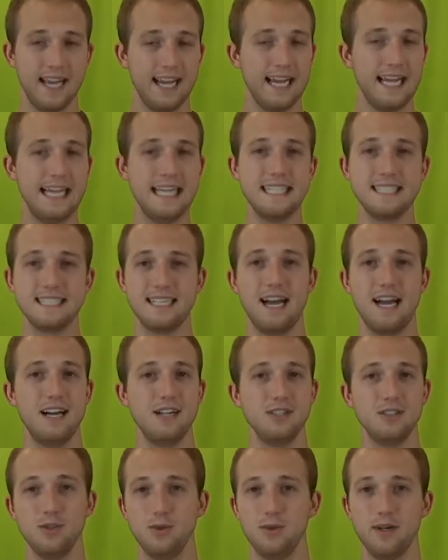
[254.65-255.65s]
He is
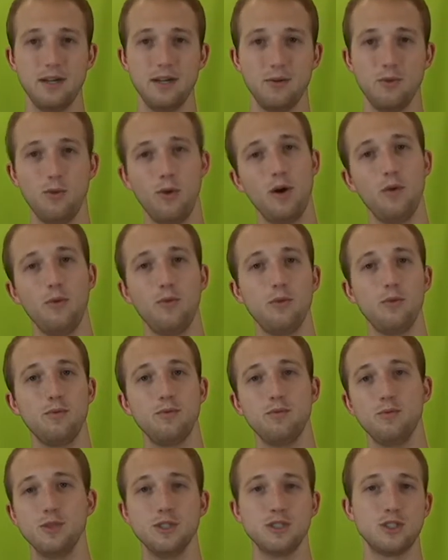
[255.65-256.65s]
not doing what
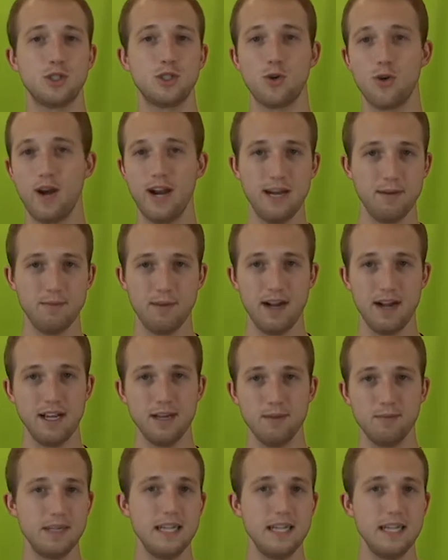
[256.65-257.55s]
was trained by him.